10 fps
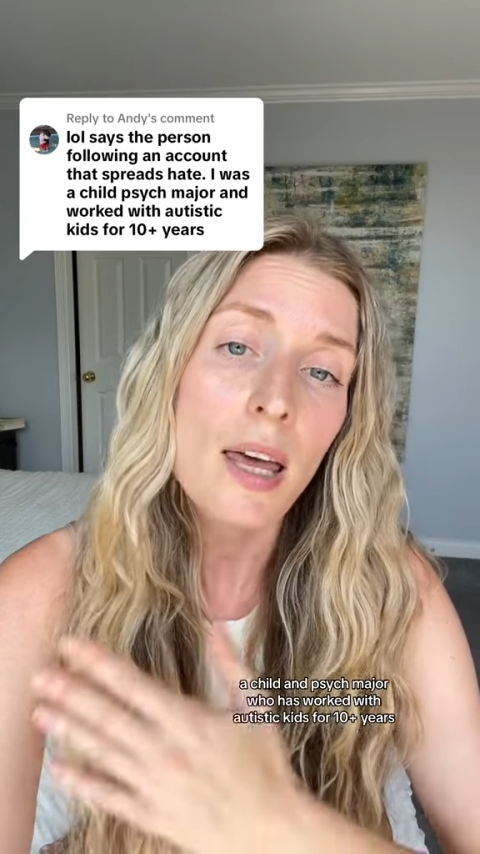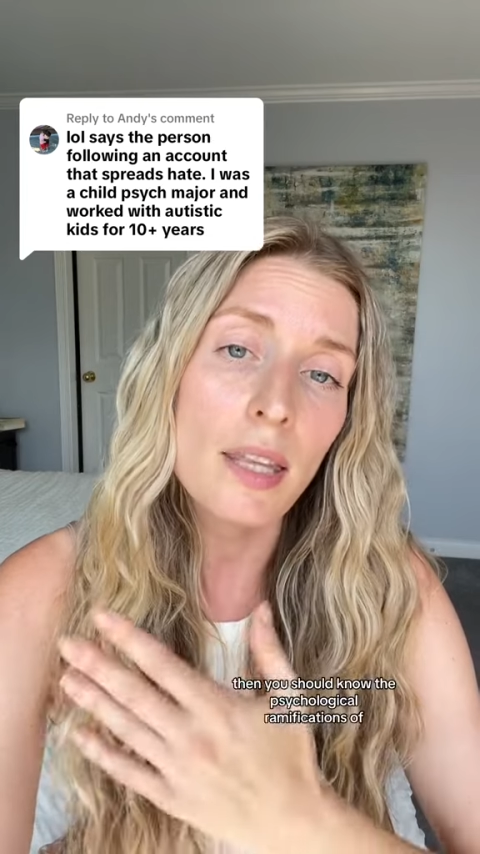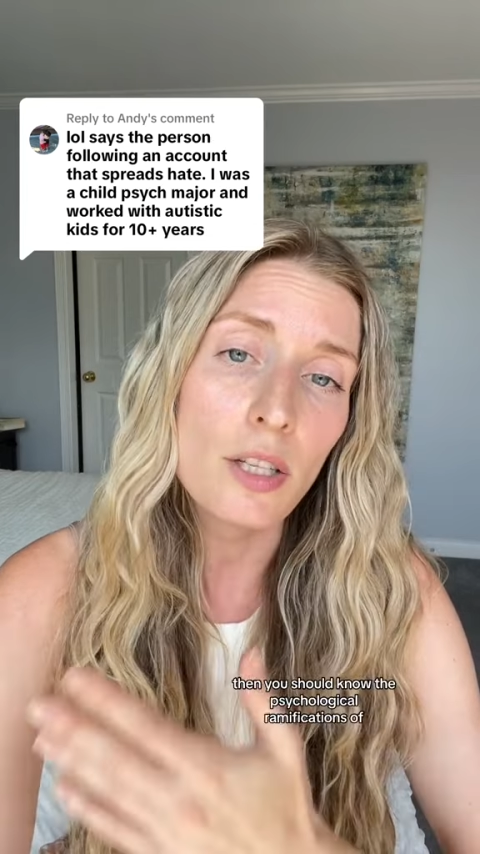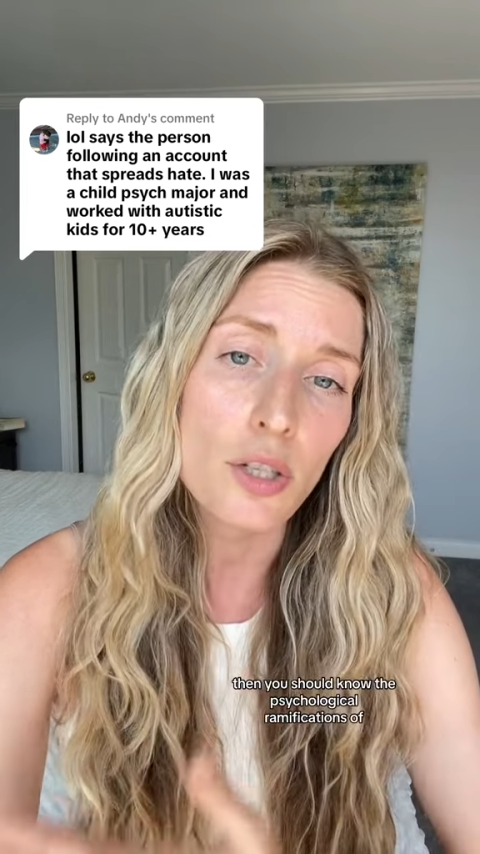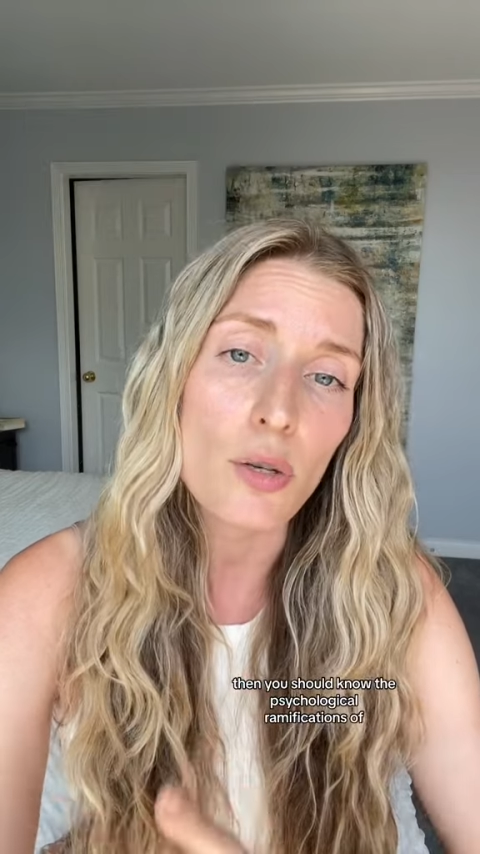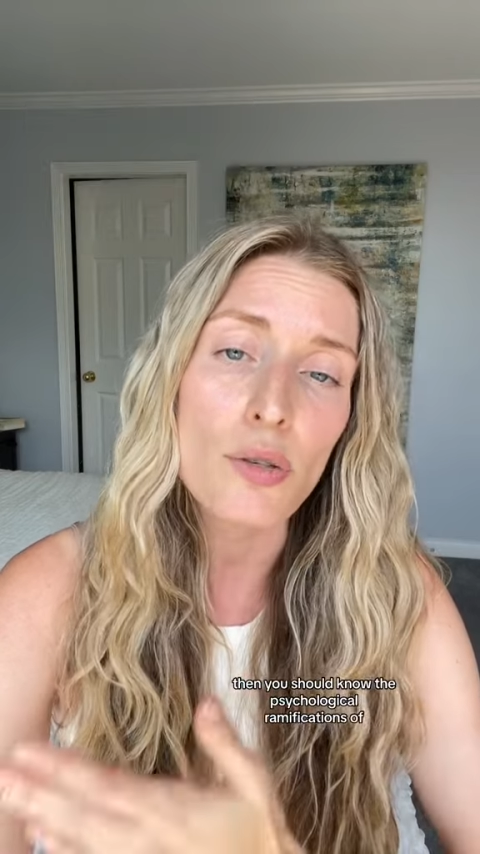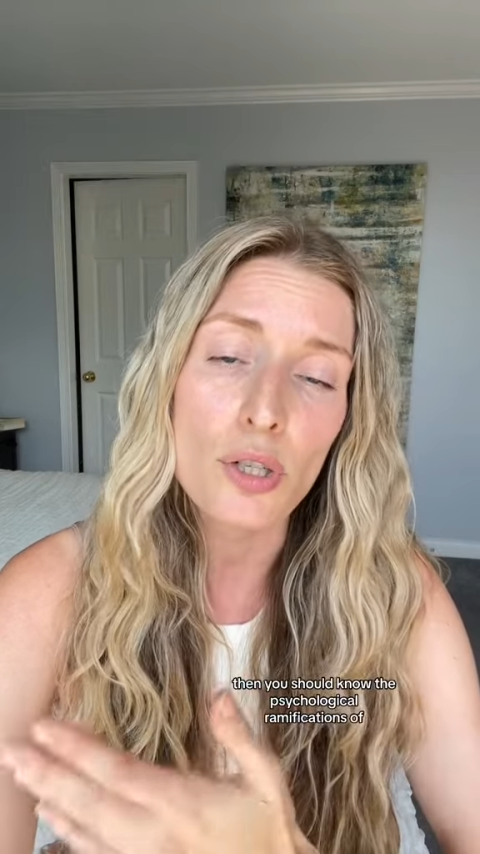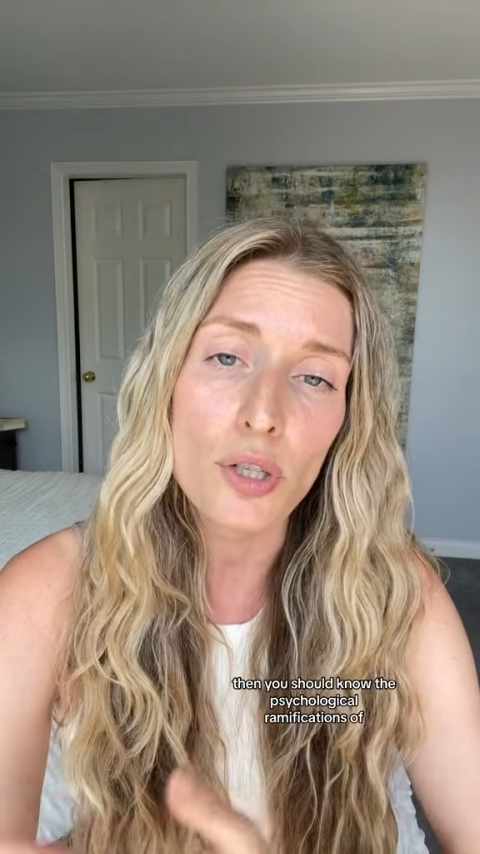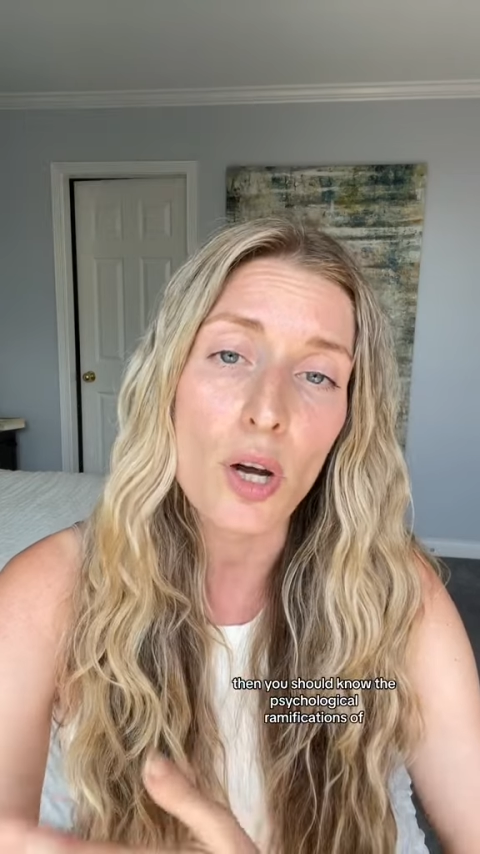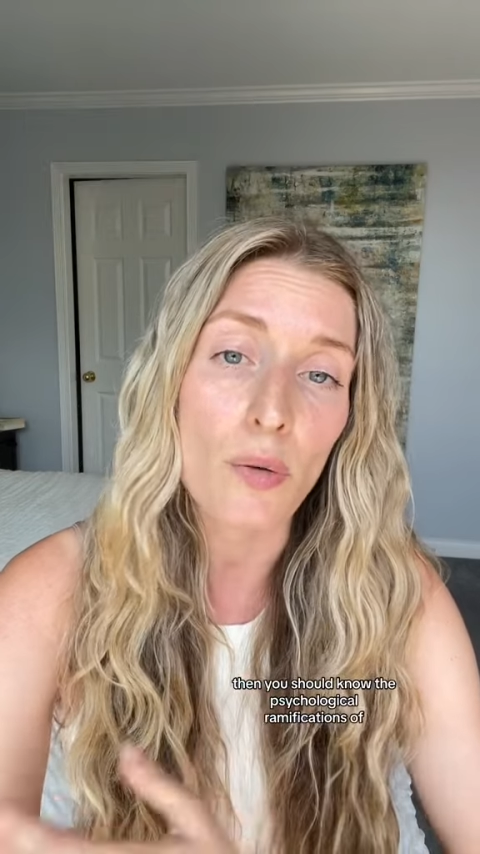then you
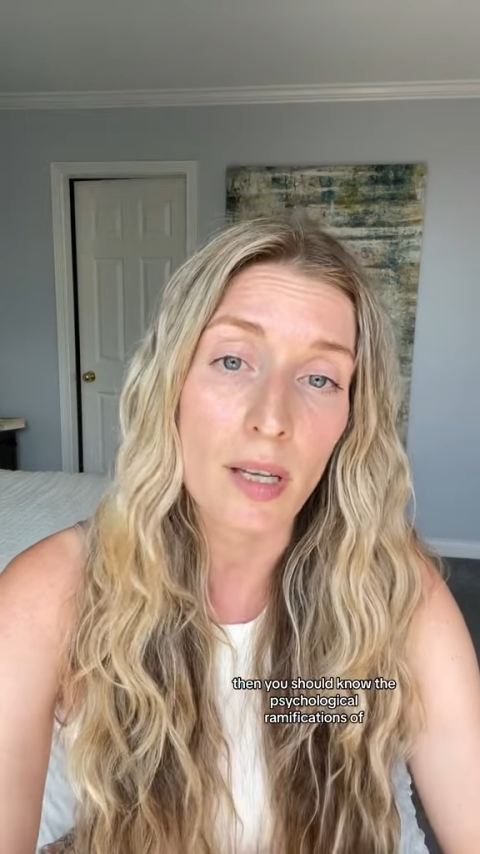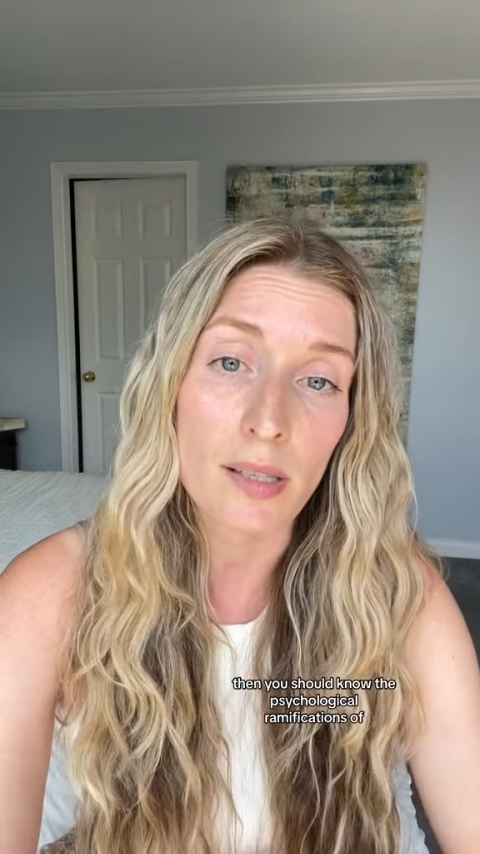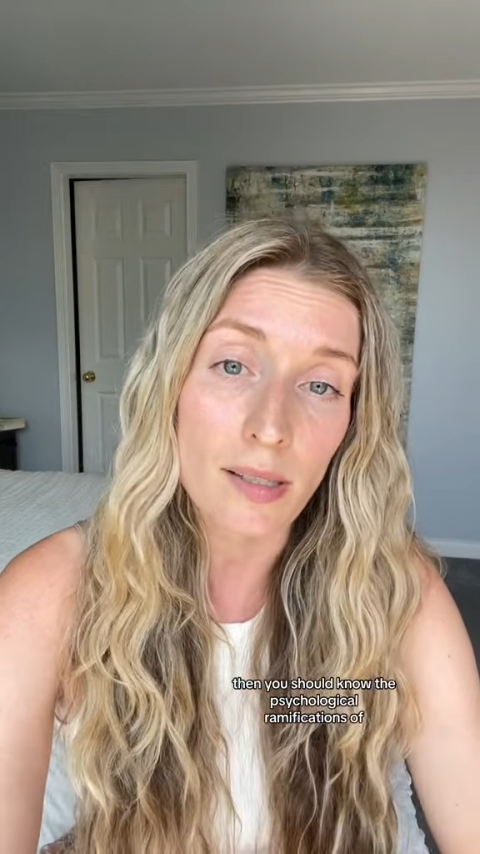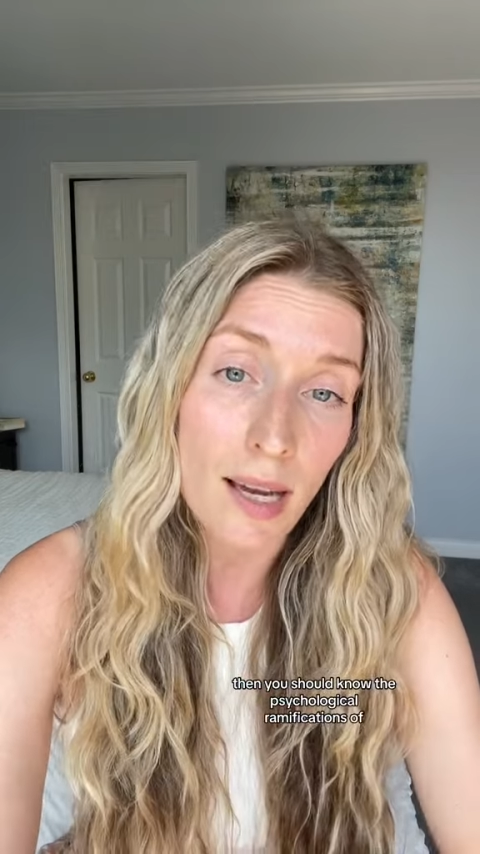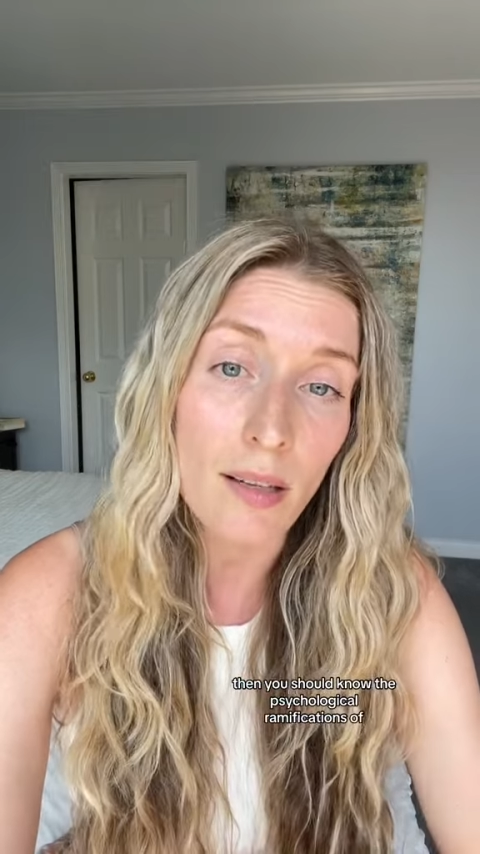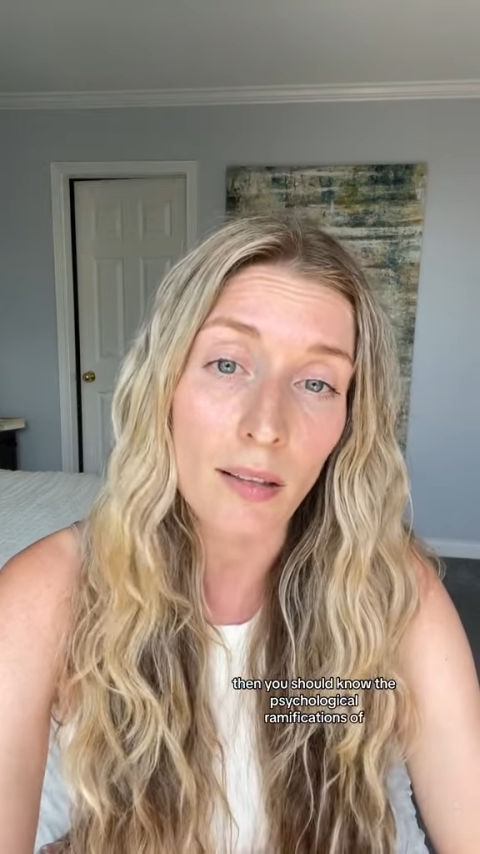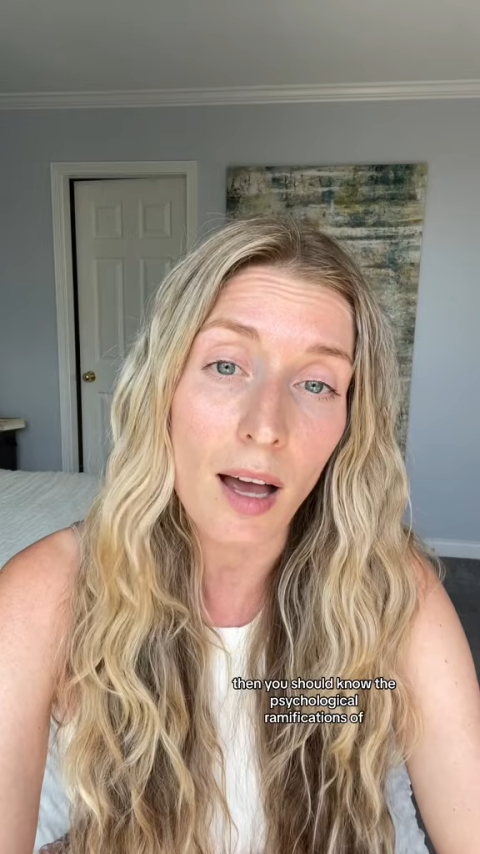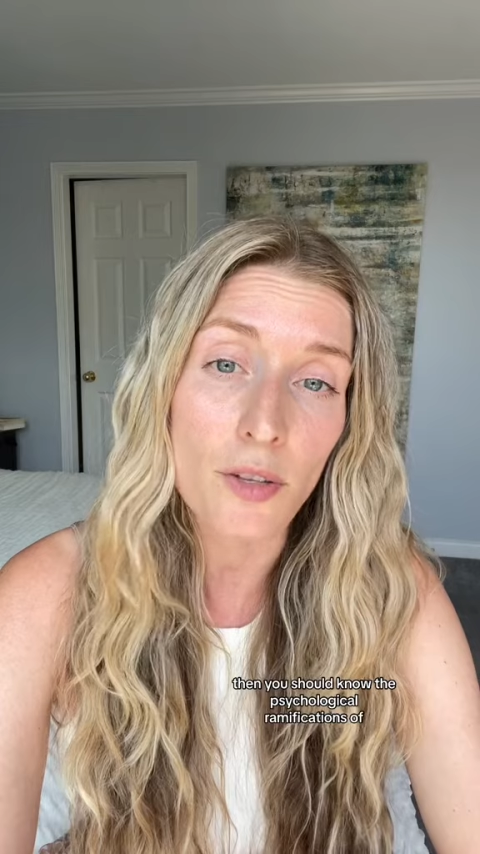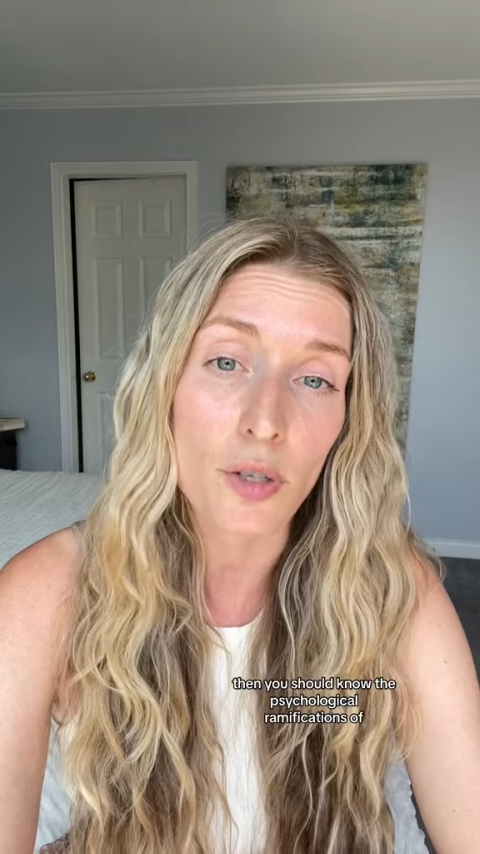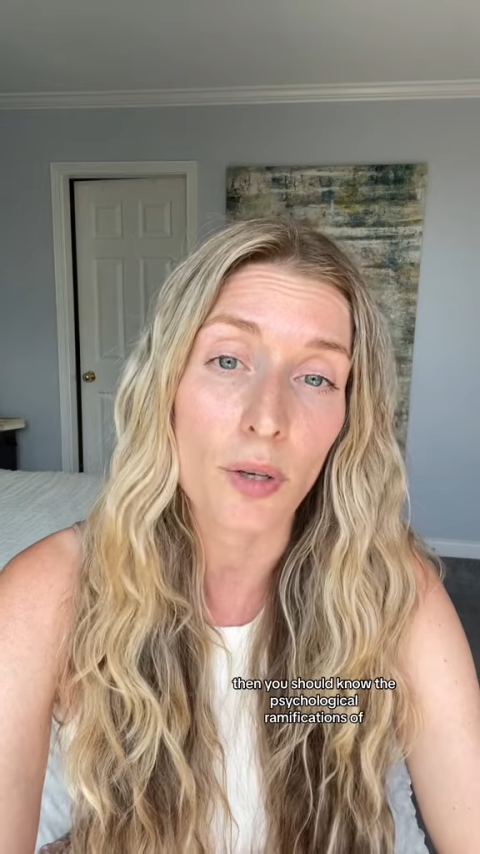should know the
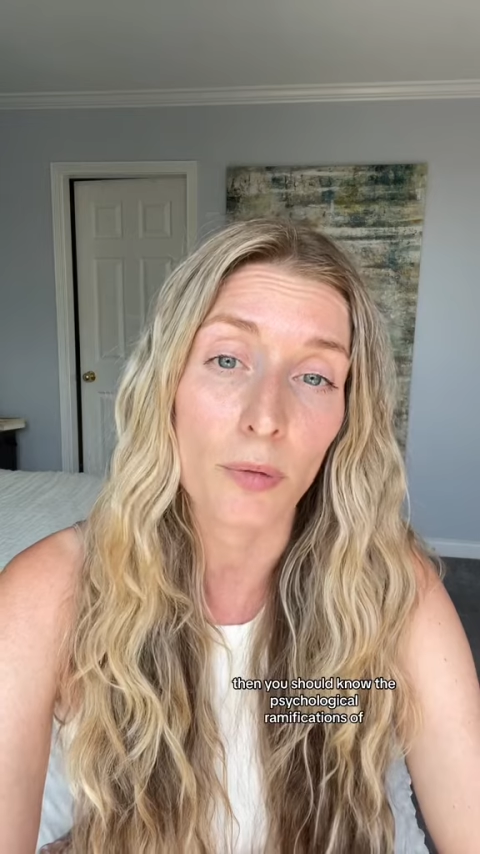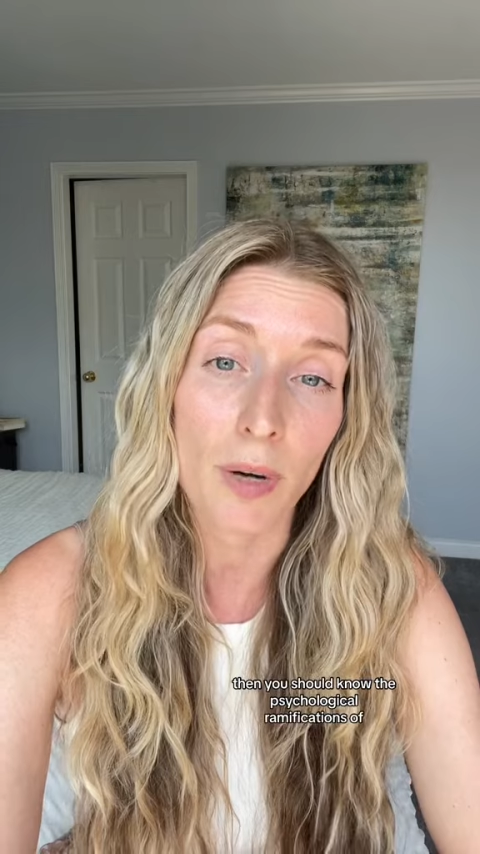psychological